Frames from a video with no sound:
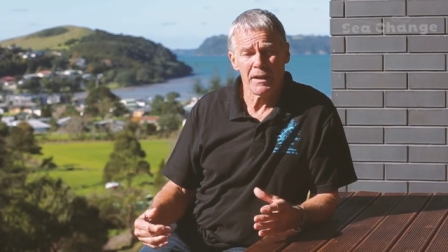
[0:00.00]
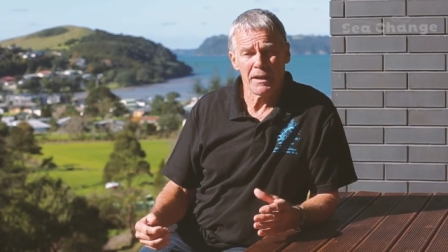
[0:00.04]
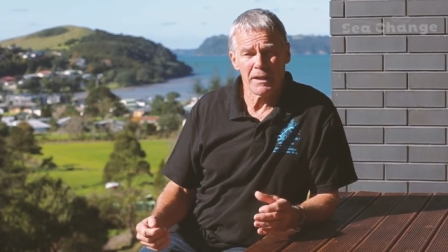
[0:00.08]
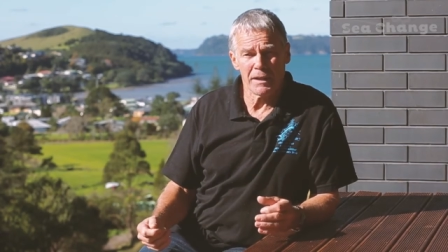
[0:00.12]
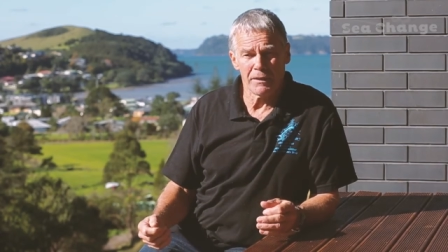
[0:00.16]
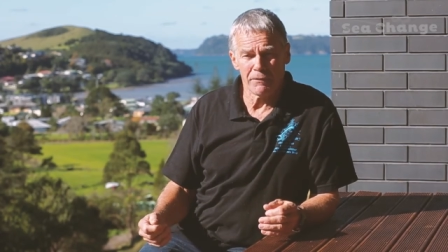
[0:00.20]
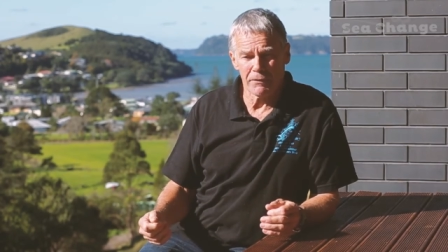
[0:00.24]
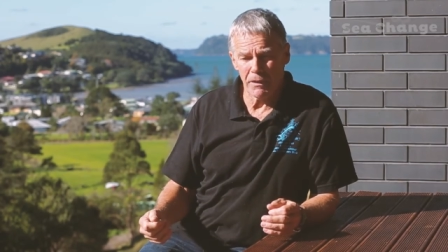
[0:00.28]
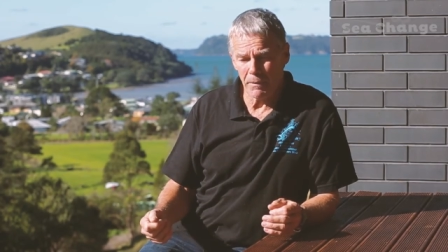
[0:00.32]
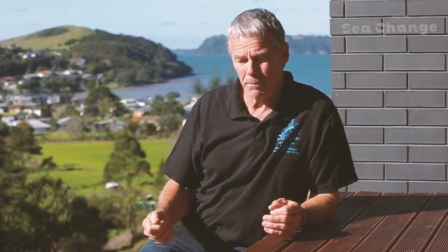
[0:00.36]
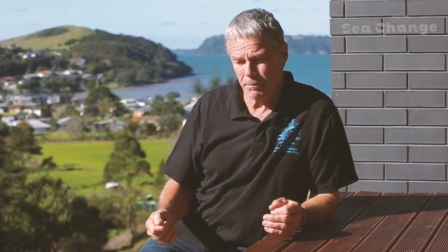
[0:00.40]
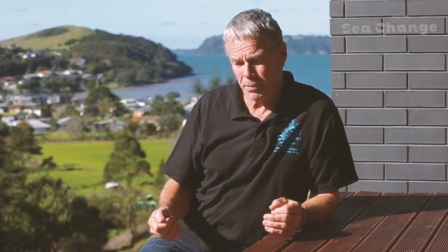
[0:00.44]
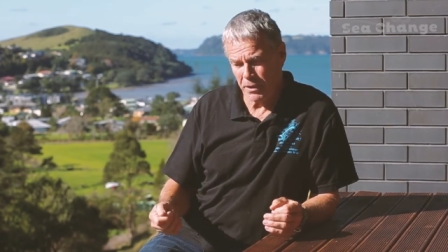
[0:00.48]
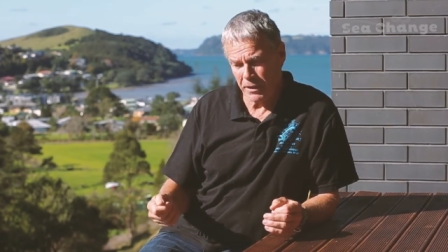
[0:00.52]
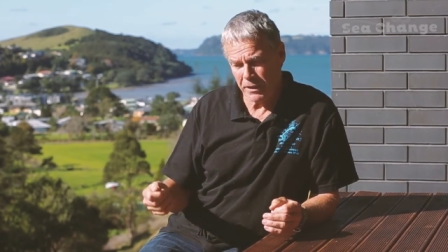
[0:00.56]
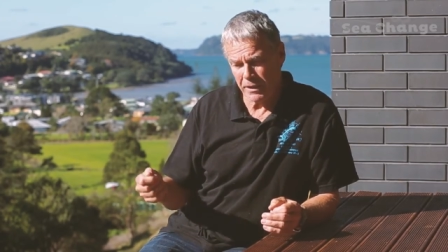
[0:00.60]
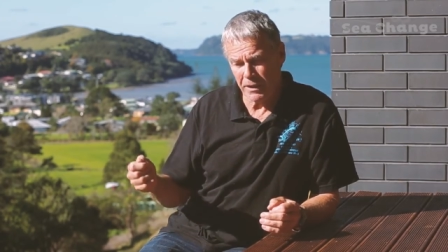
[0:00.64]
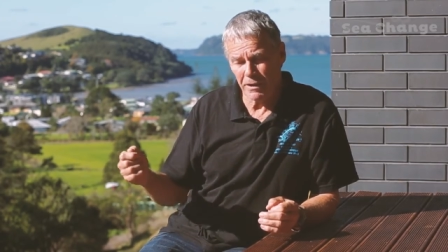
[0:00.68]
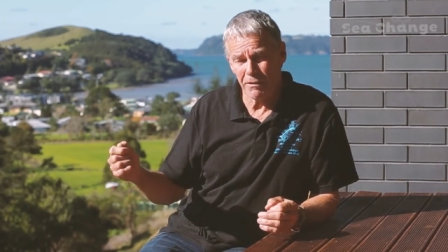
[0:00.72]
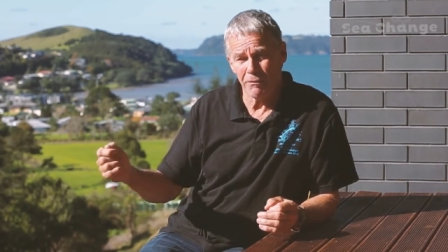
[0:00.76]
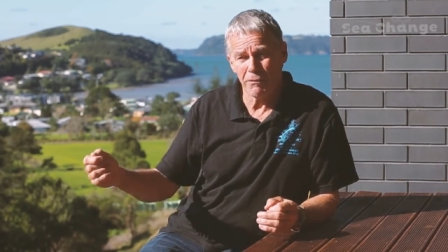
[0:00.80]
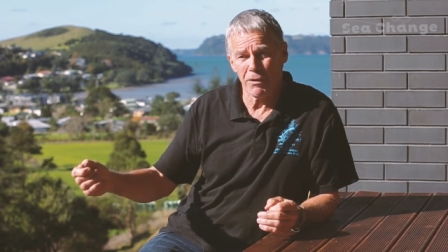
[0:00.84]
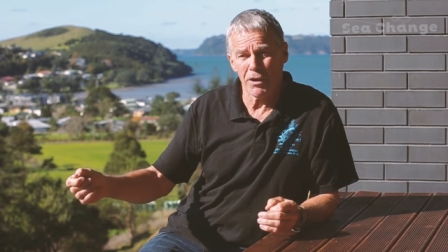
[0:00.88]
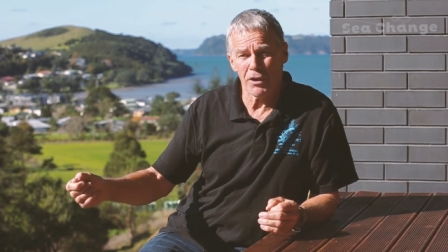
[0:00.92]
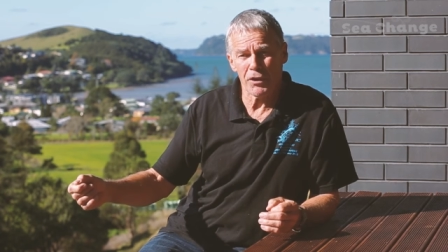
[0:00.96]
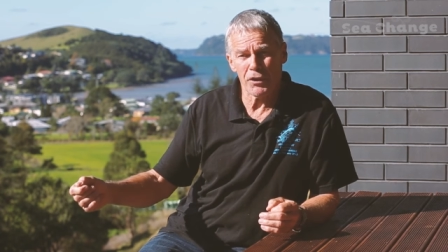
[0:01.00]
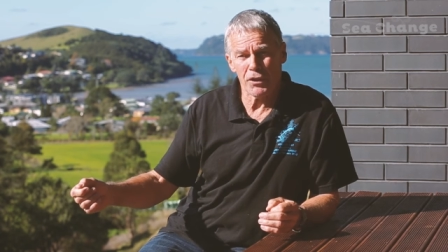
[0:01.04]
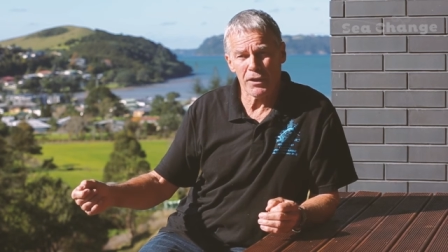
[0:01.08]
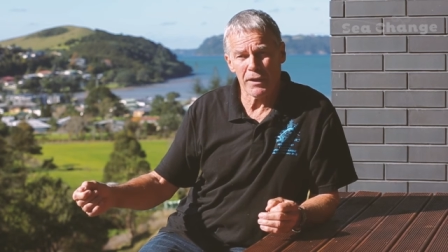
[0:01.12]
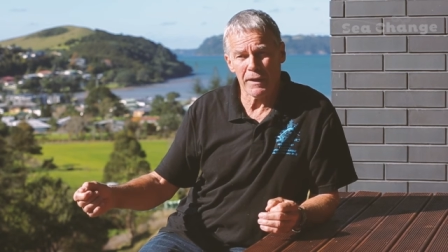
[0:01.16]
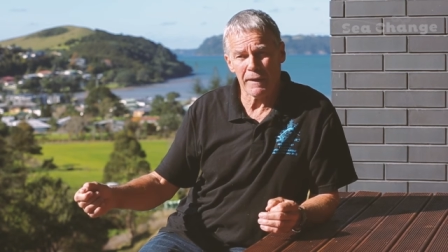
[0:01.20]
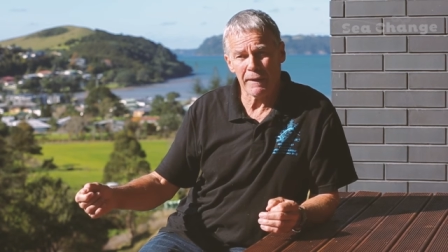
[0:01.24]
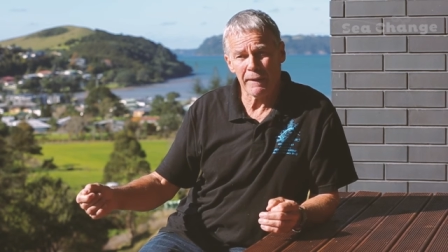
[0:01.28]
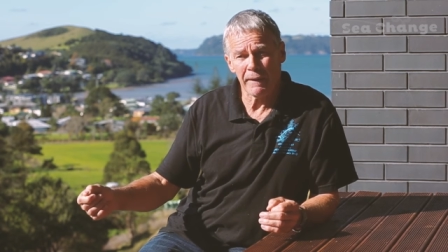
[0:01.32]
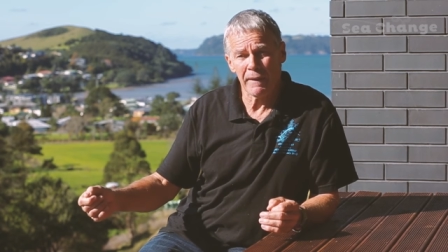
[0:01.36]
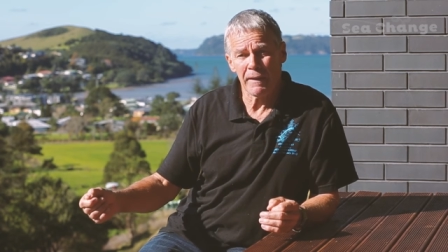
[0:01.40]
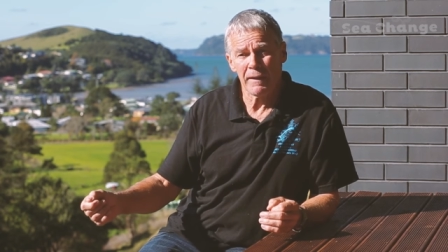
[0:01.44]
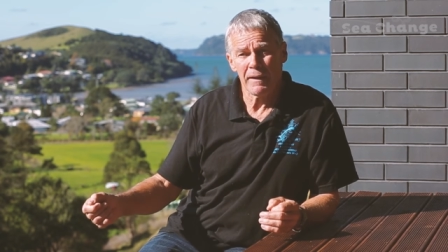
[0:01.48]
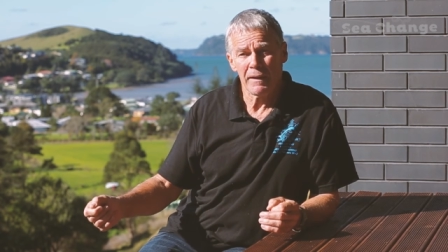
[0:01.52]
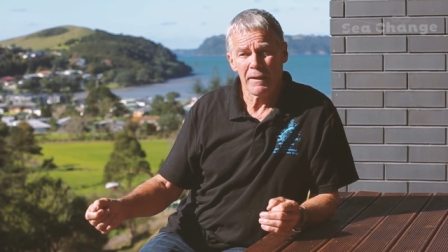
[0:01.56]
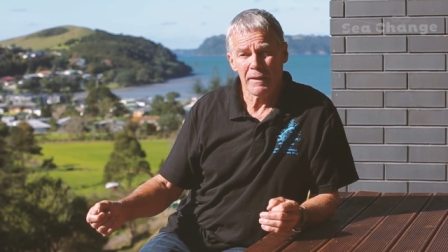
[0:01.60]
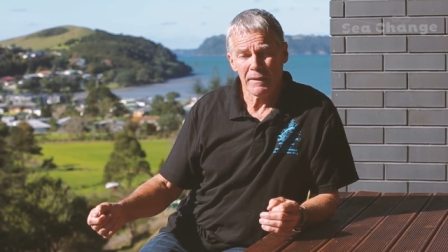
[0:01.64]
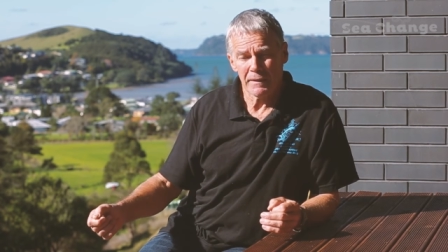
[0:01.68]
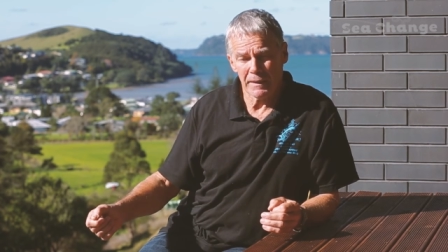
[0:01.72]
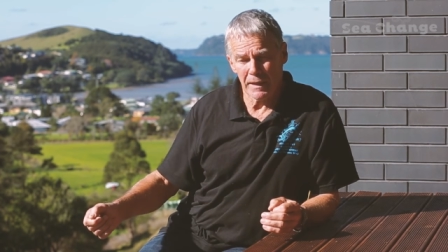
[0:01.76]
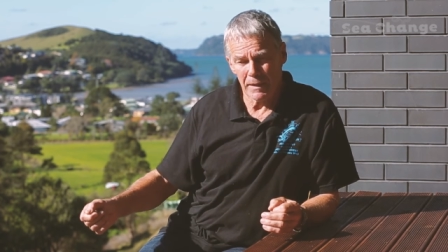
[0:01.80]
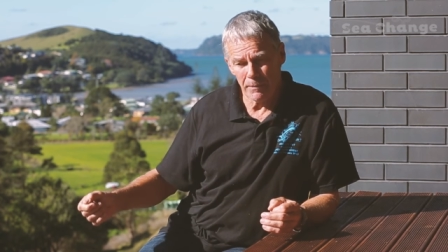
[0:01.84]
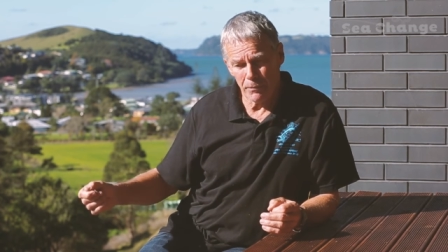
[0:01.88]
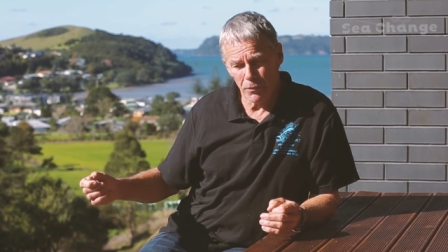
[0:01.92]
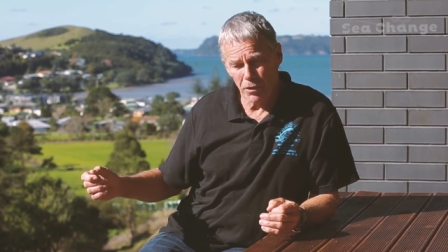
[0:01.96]
and if they pick out one thing,
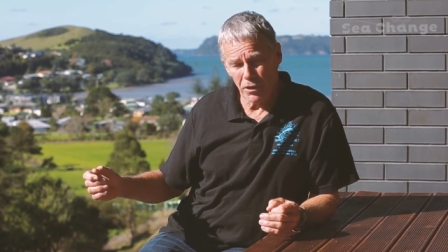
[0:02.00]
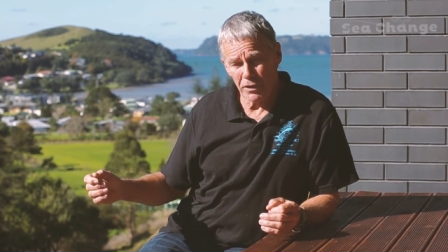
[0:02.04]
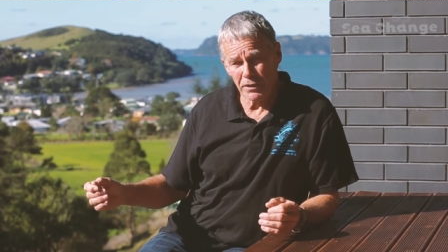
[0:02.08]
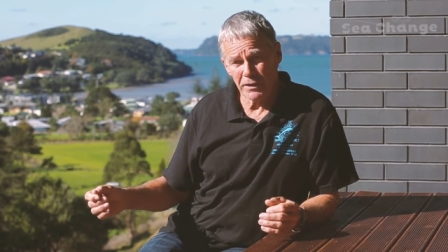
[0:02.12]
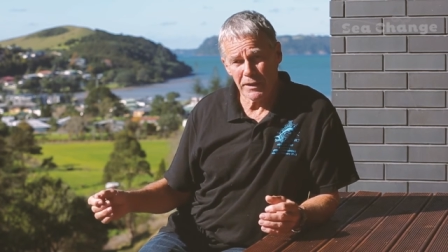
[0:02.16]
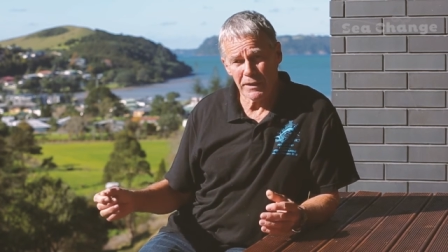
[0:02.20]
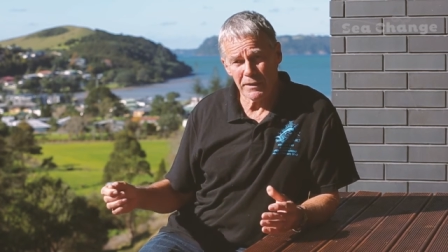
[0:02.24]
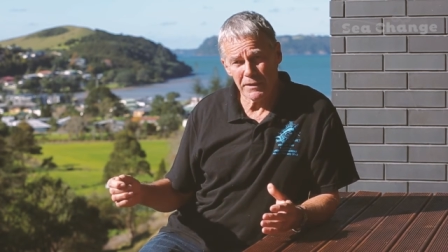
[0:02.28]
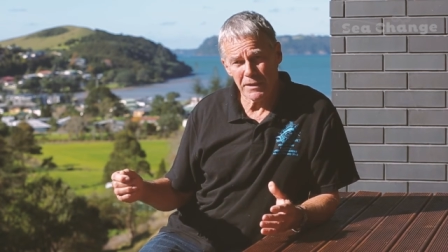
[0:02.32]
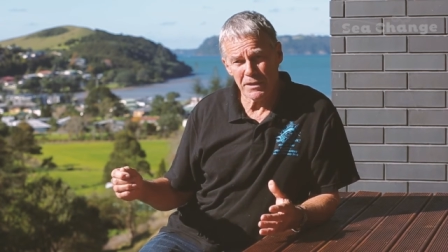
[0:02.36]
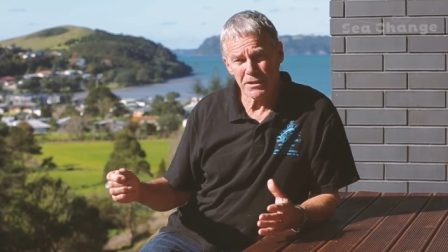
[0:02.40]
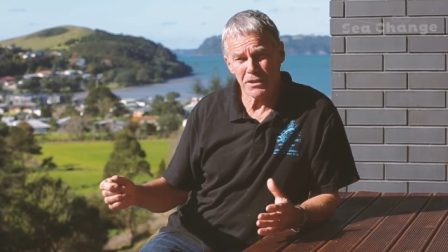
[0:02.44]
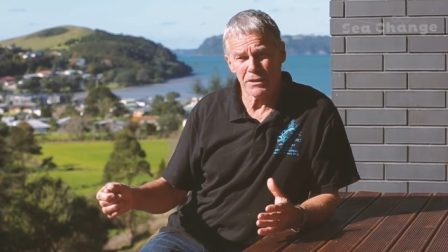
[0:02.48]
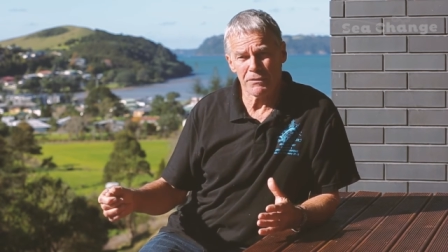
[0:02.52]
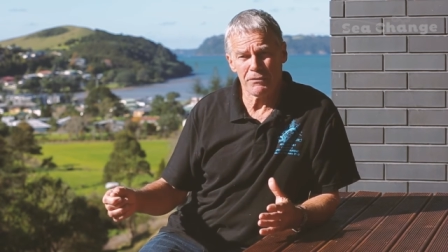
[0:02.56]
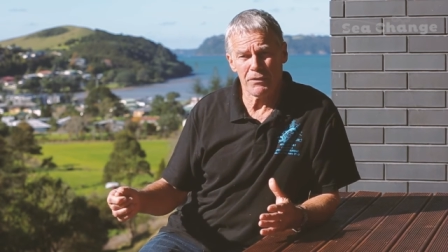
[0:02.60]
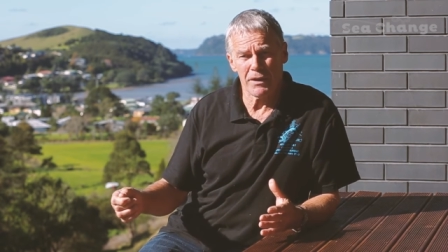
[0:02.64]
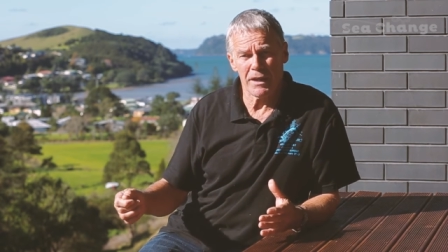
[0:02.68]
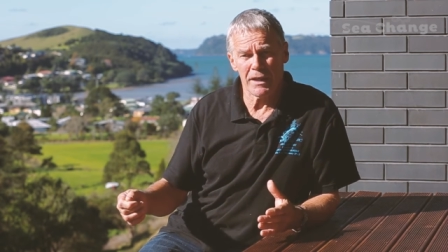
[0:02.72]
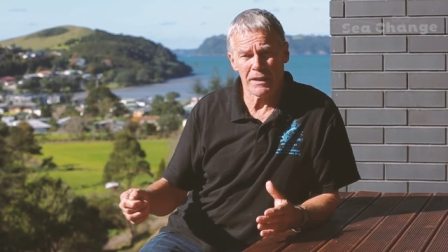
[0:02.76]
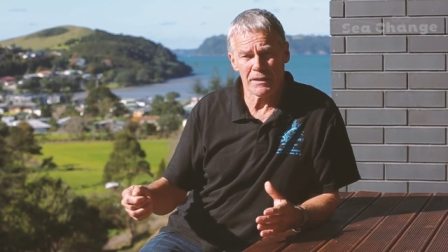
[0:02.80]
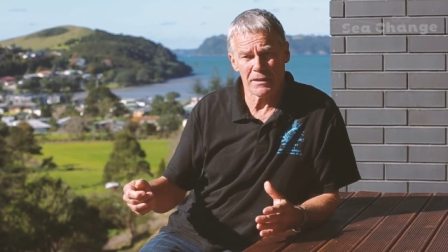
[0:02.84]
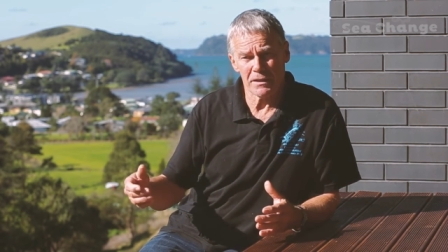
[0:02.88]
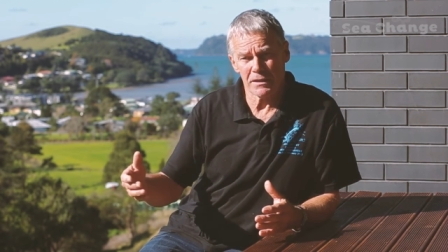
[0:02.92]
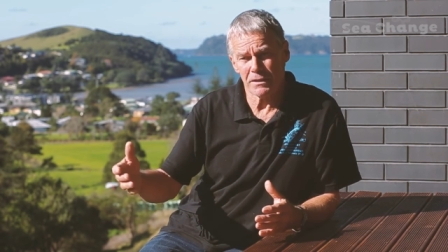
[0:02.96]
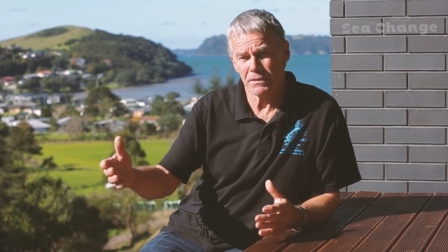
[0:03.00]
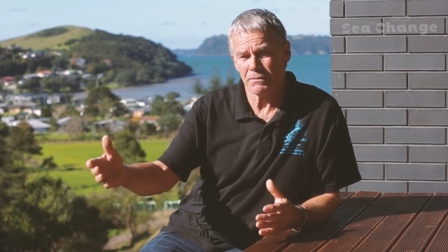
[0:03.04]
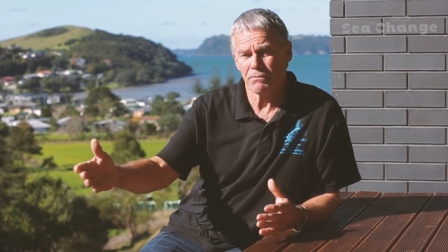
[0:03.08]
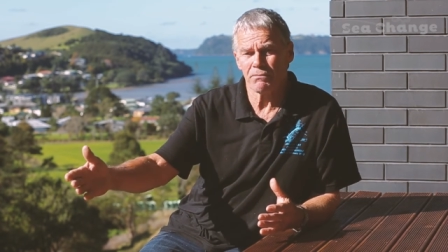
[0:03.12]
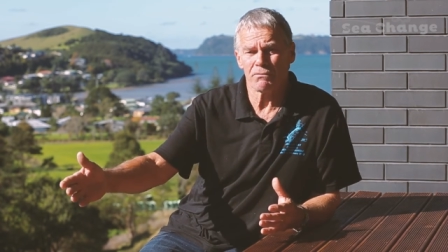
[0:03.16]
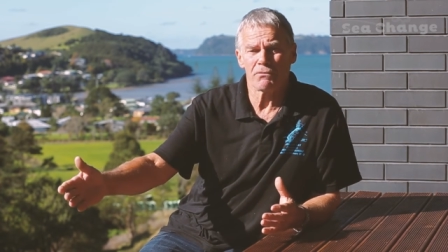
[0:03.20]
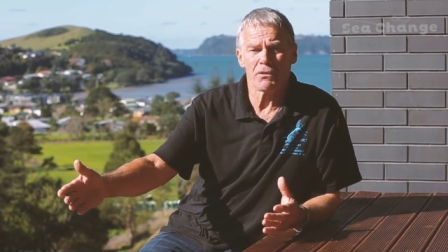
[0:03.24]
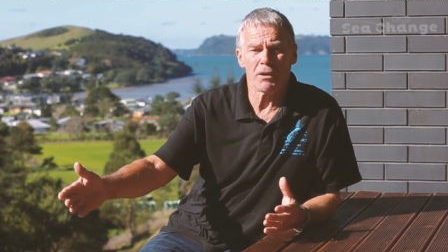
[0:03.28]
they might then disadvantage